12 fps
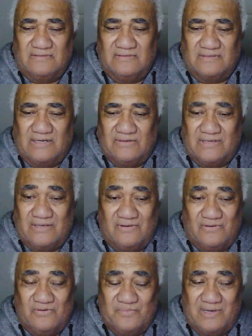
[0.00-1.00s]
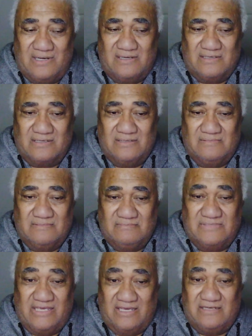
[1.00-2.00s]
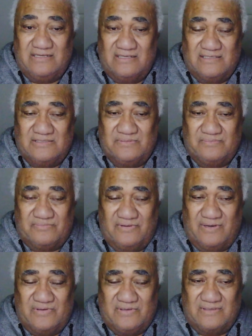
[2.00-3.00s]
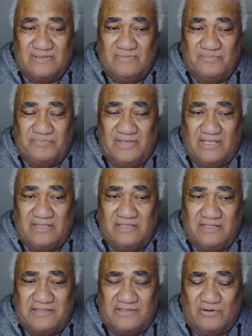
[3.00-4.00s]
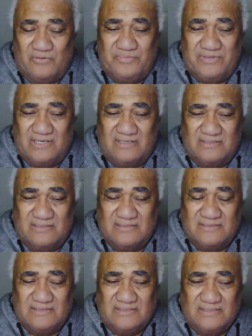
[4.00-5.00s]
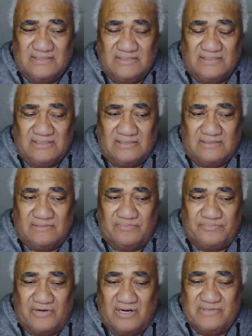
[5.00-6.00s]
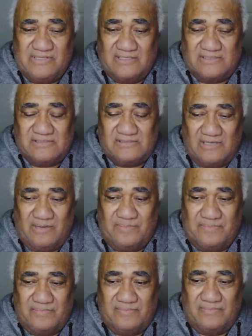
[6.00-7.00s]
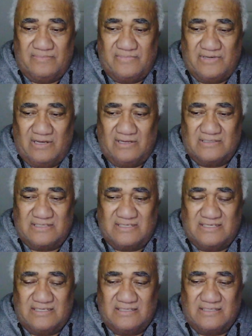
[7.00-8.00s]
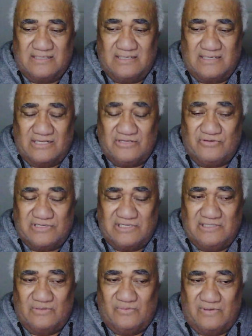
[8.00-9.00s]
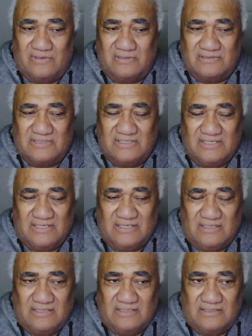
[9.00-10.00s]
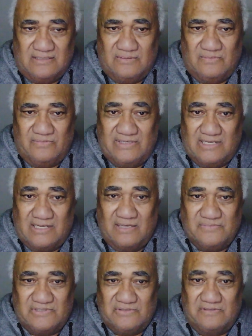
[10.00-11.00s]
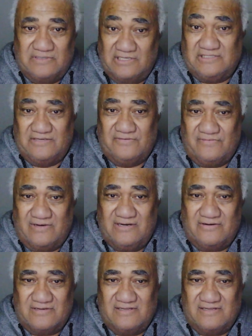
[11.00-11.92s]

Kaukeiro Umar, Kenya is probably, and Ethiopia, probably the top-notch countries in the world when it comes to distant runners.